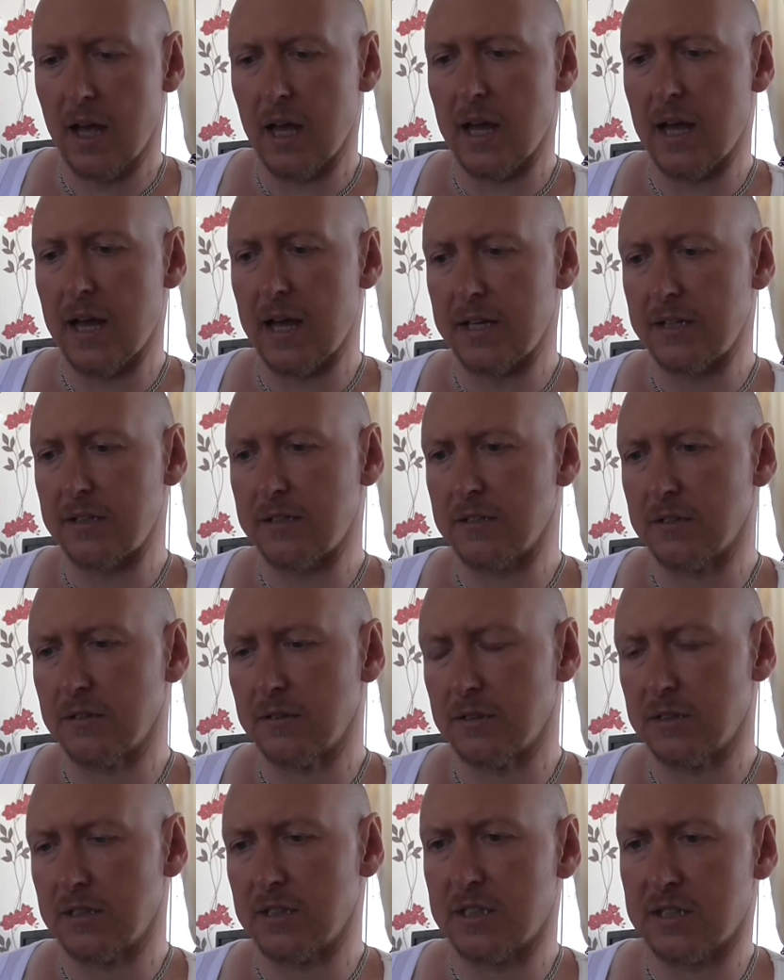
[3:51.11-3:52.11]
And
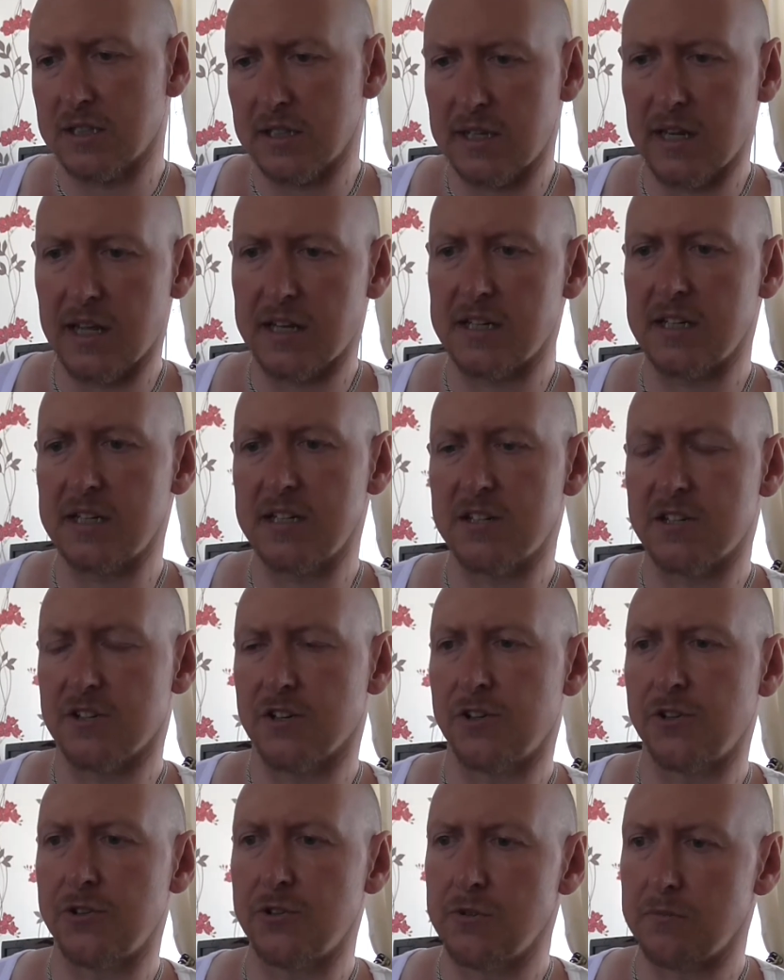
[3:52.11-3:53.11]
this led
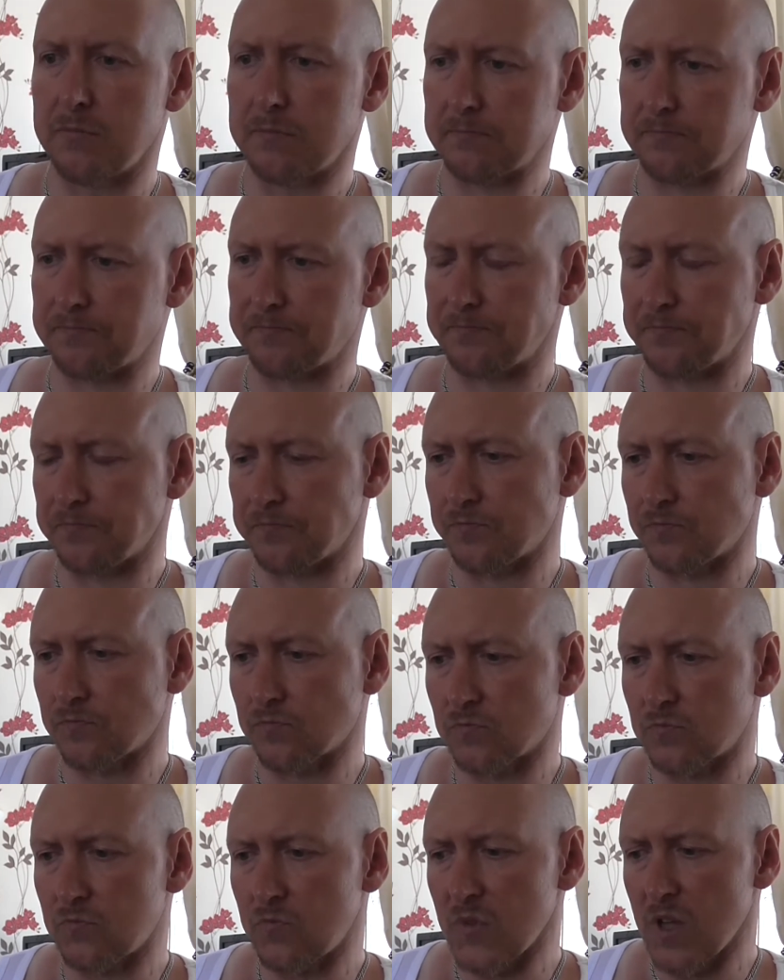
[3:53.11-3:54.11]
into
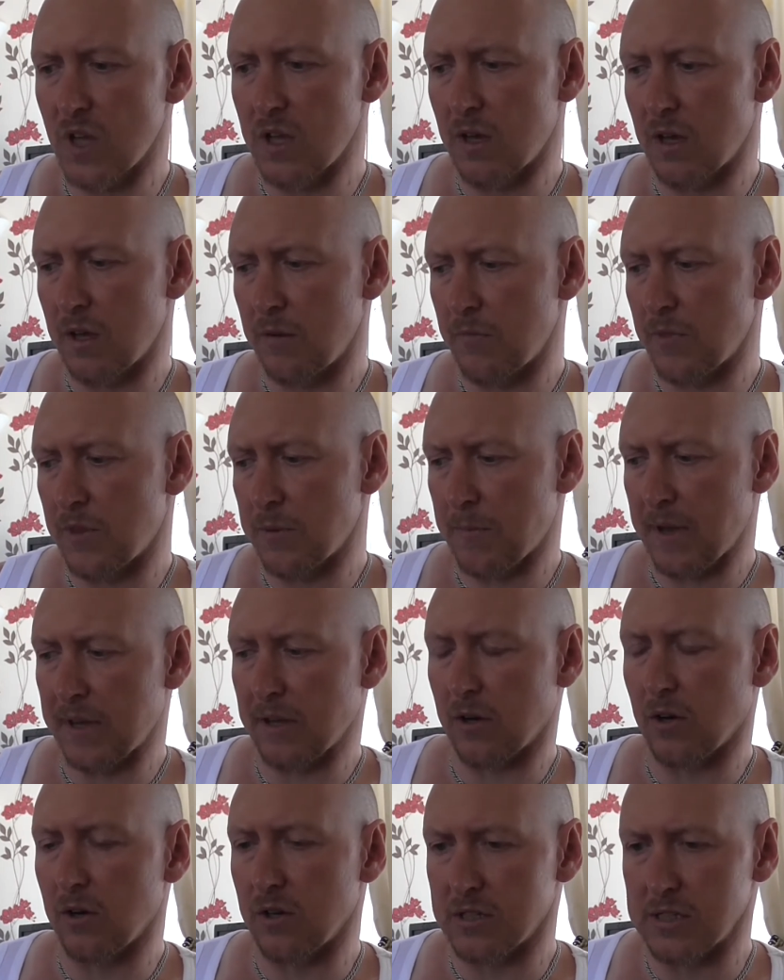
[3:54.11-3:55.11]
the bank
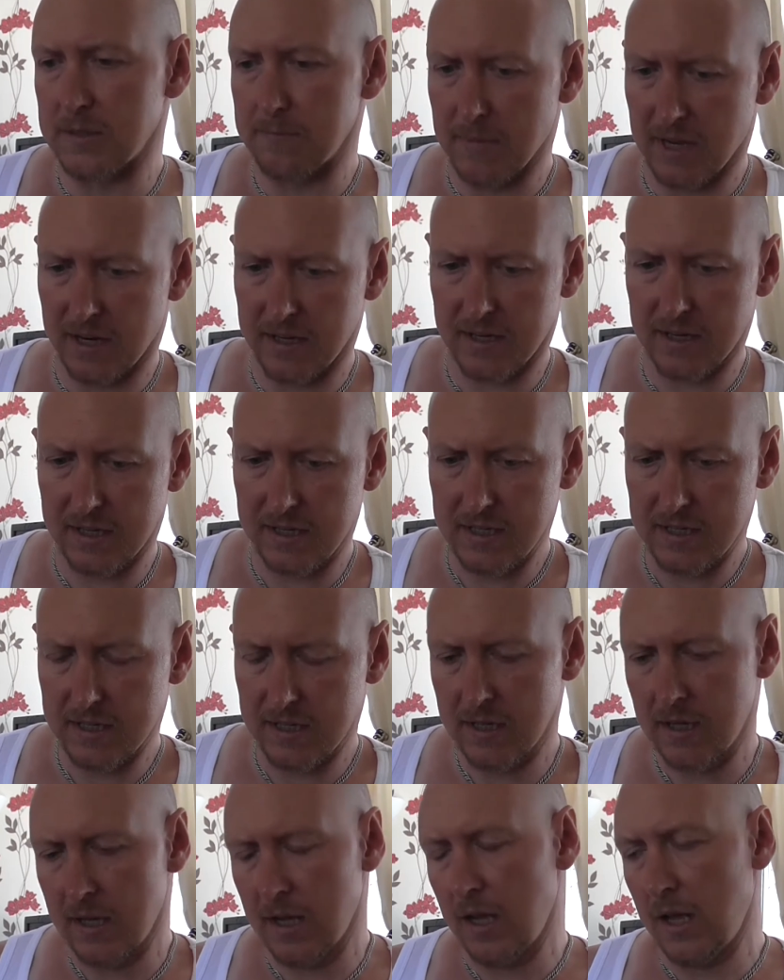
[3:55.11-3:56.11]
holiday Monday,
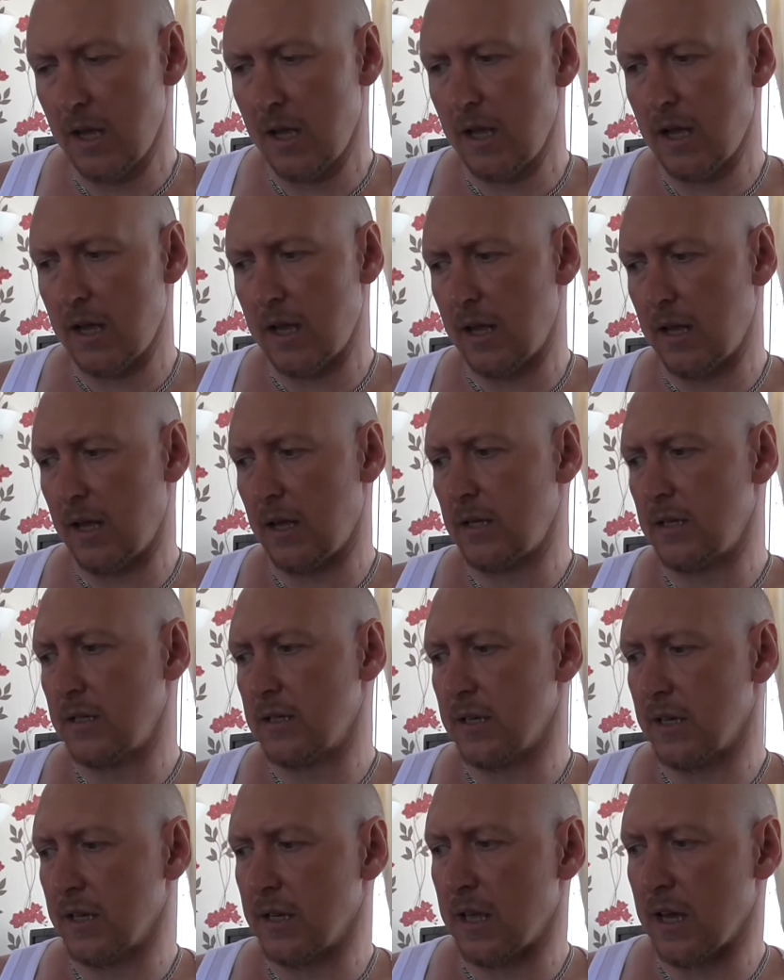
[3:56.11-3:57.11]
and
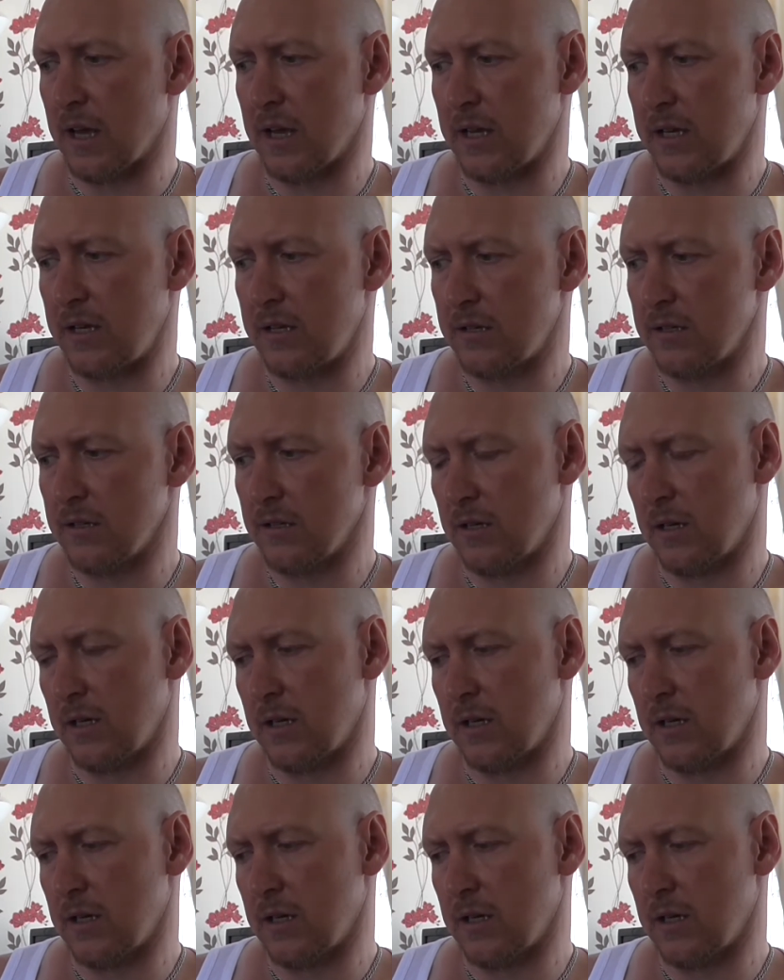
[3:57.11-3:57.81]
again